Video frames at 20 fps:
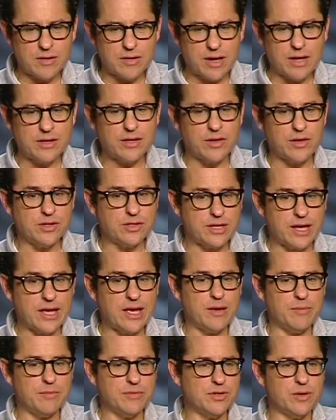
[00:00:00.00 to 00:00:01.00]
had done the
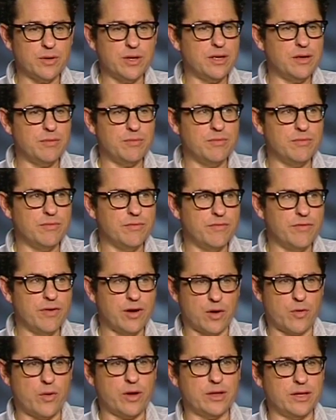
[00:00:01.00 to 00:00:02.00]
same, so he
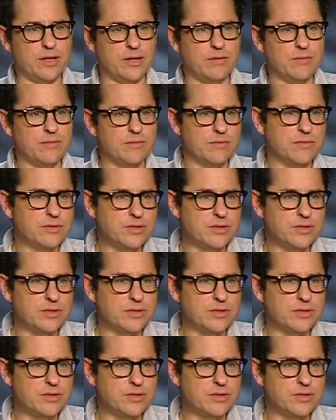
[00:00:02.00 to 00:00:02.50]
very quickly